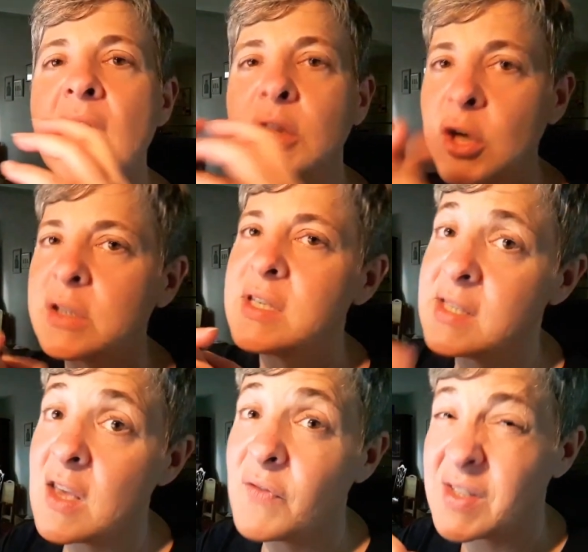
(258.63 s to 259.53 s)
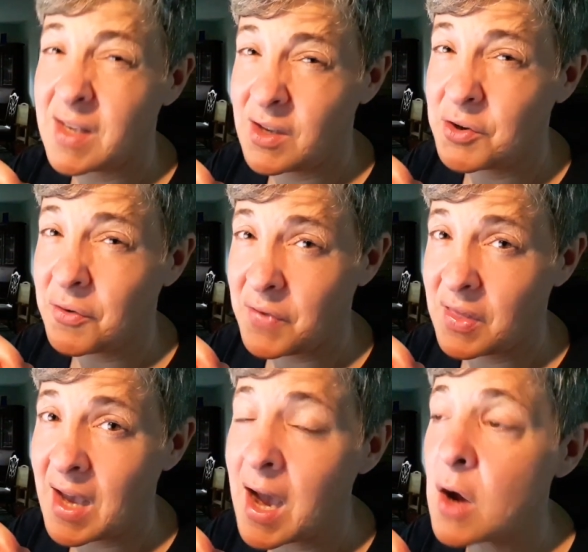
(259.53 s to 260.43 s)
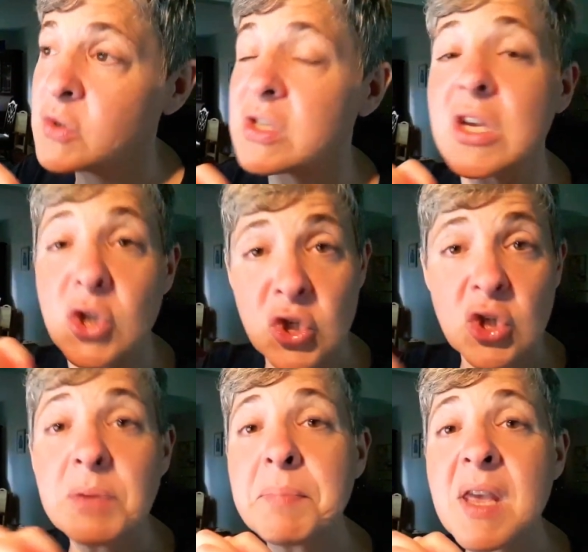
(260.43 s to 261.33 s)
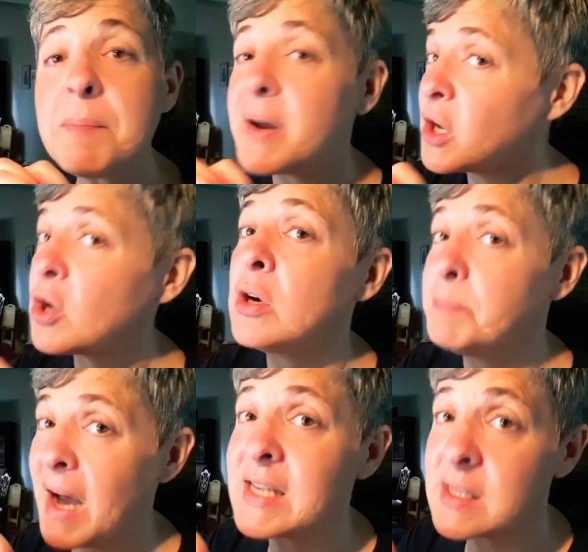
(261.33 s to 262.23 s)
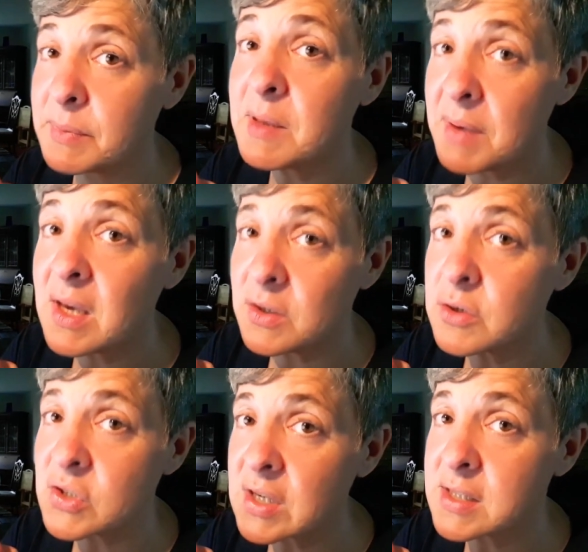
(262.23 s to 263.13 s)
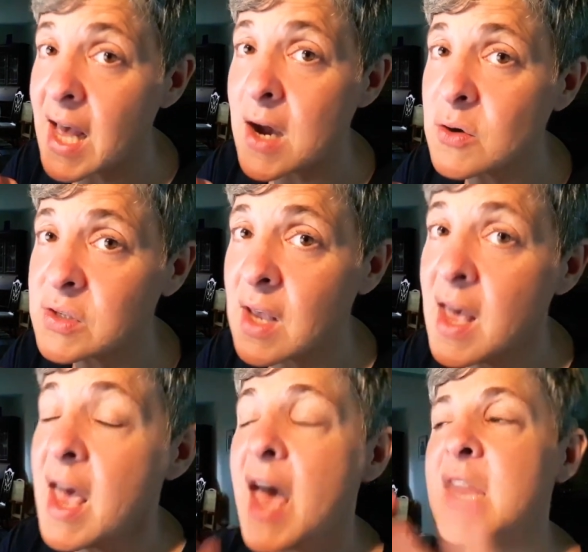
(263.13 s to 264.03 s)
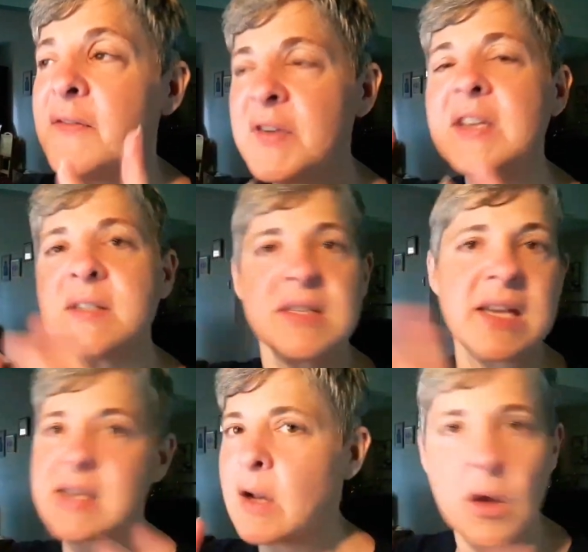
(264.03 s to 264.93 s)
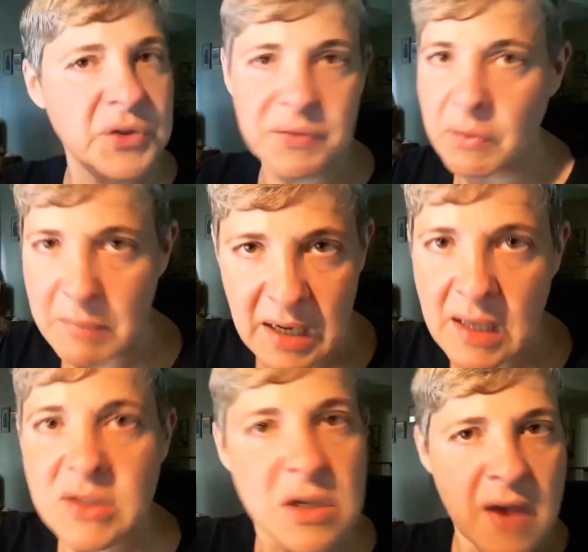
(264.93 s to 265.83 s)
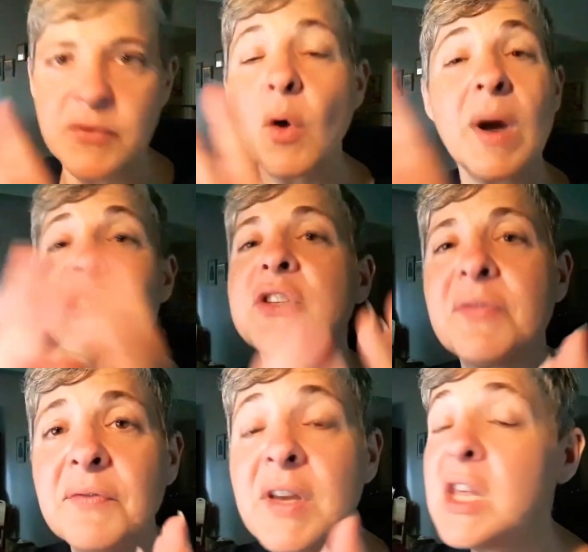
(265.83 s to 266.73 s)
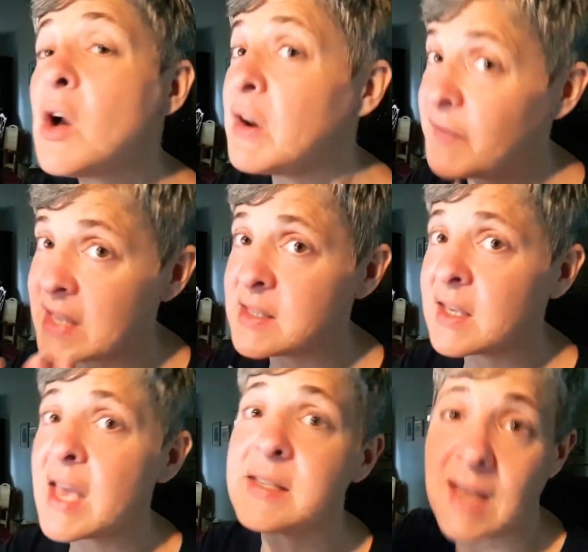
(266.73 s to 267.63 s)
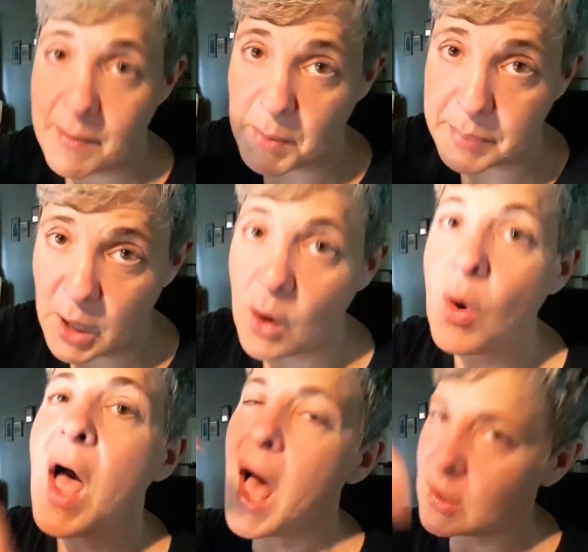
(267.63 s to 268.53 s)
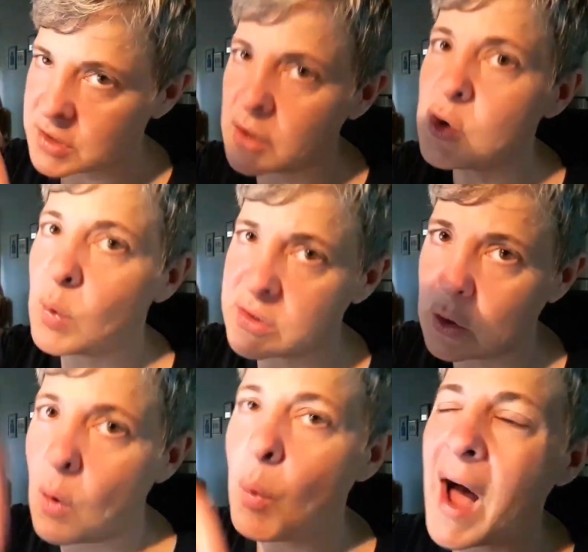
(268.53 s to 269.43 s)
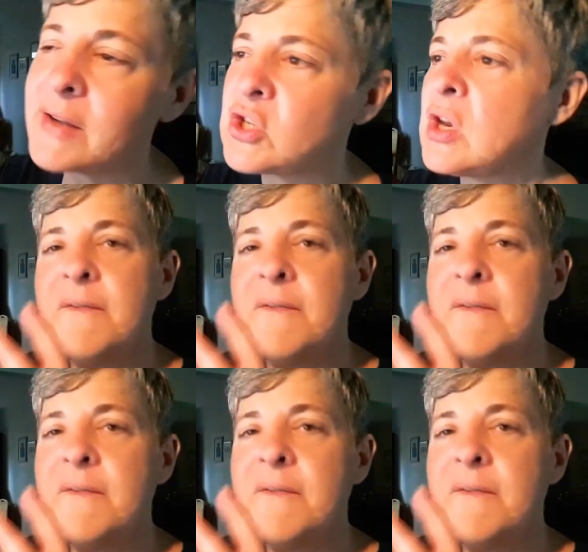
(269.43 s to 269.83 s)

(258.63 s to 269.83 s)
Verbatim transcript: Look to see if it's in your fifth house. It should be, but it could possibly be in your sixth house. And if it is, it takes on a whole different meaning. So you have to go watch a different video. And if that's the case, comment below. I'll tell you what to go watch.